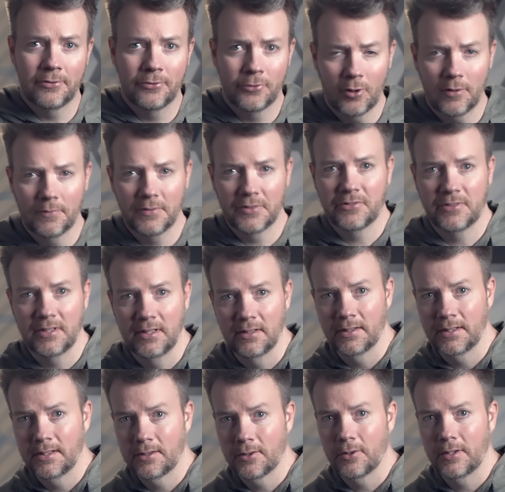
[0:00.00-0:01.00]
service
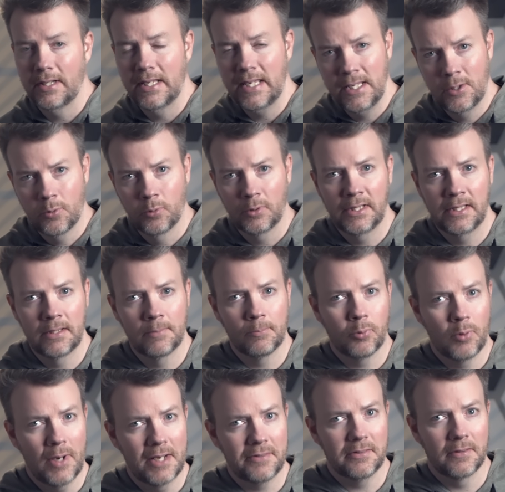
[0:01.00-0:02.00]
ceiling are equally
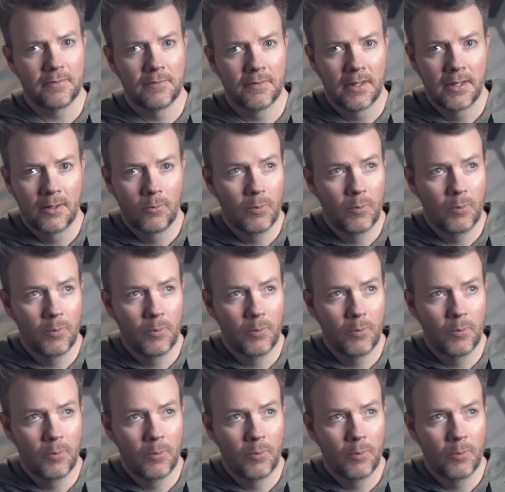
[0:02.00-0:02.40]
impressive,